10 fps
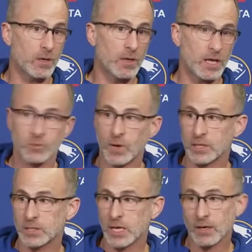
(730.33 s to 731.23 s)
That's why I
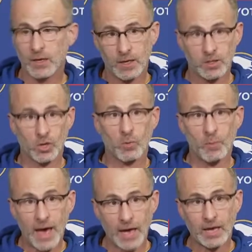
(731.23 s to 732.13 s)
say to go
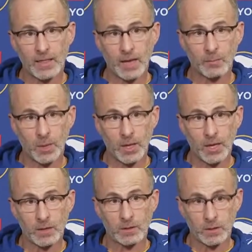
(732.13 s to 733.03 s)
back on that
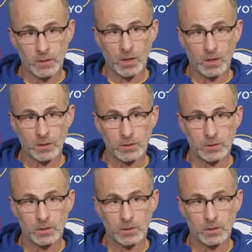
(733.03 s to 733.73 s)
play to Dahls